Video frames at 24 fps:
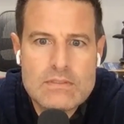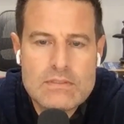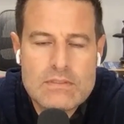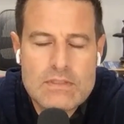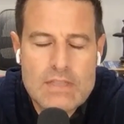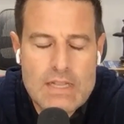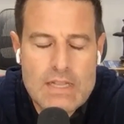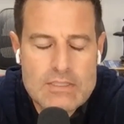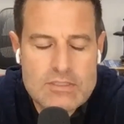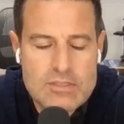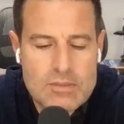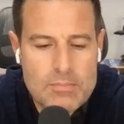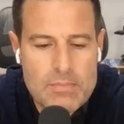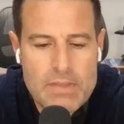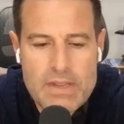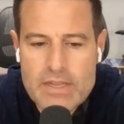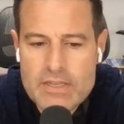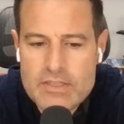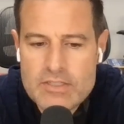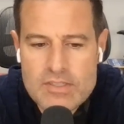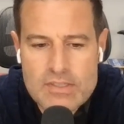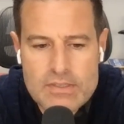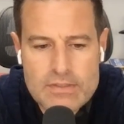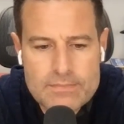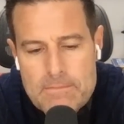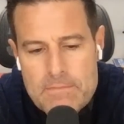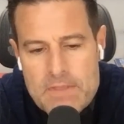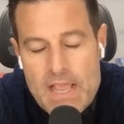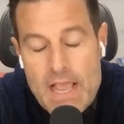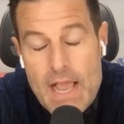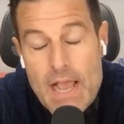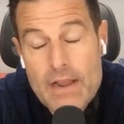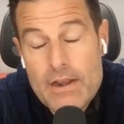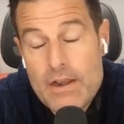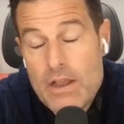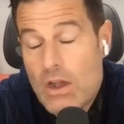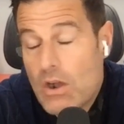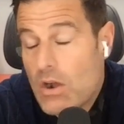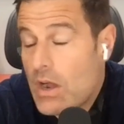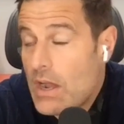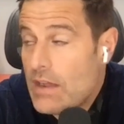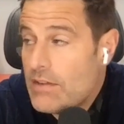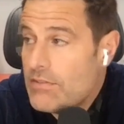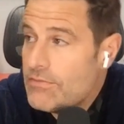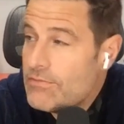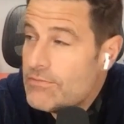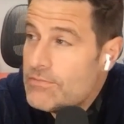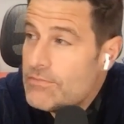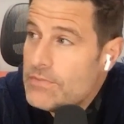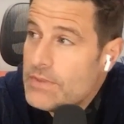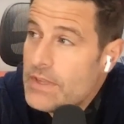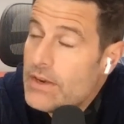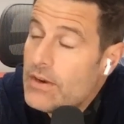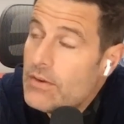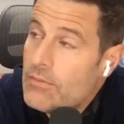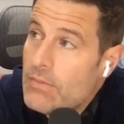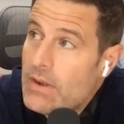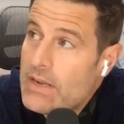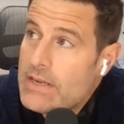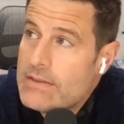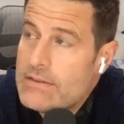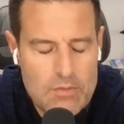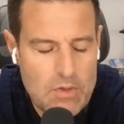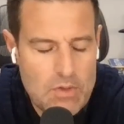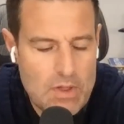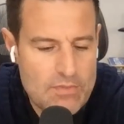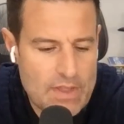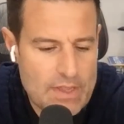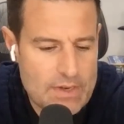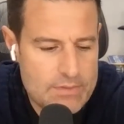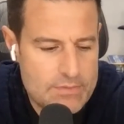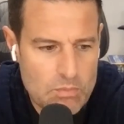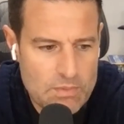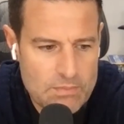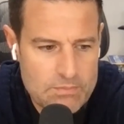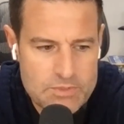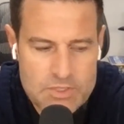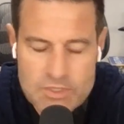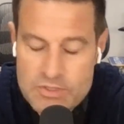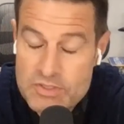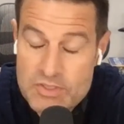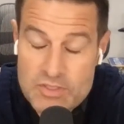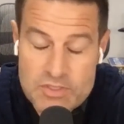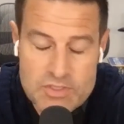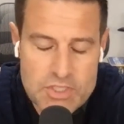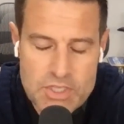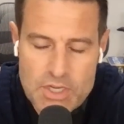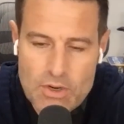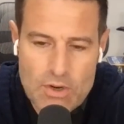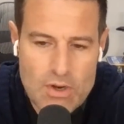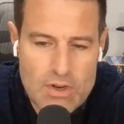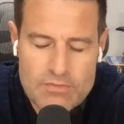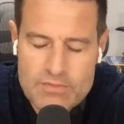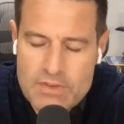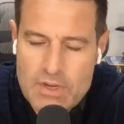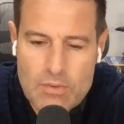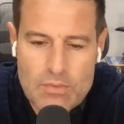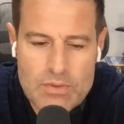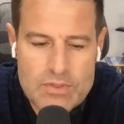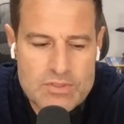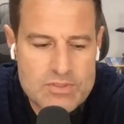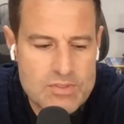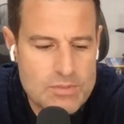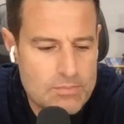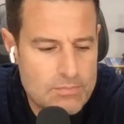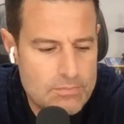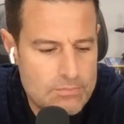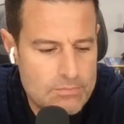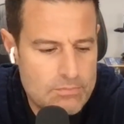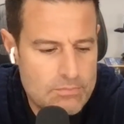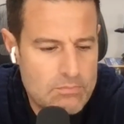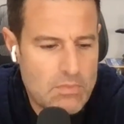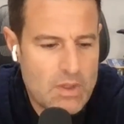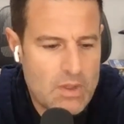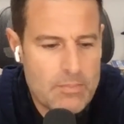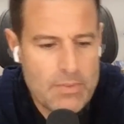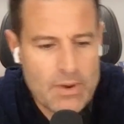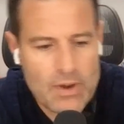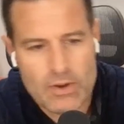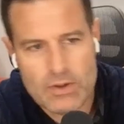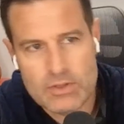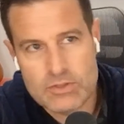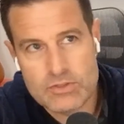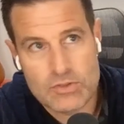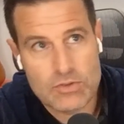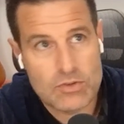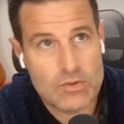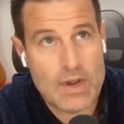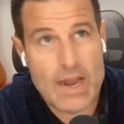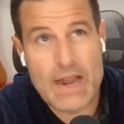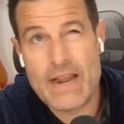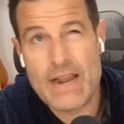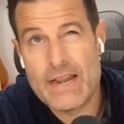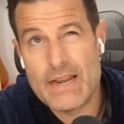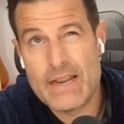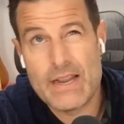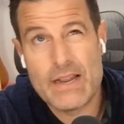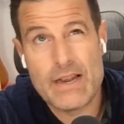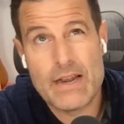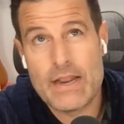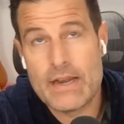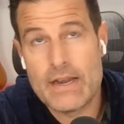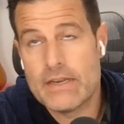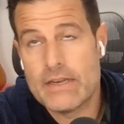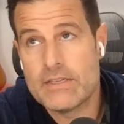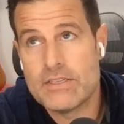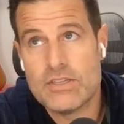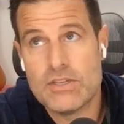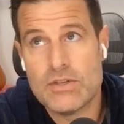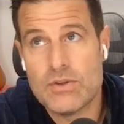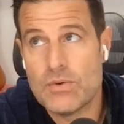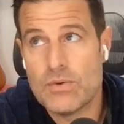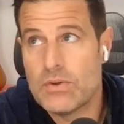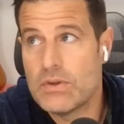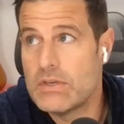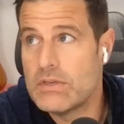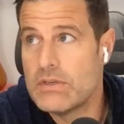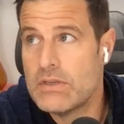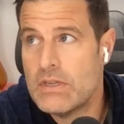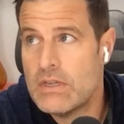That's amazing. Yeah, no, I've had just this year, I've dealt with my parents are 80 and 82, and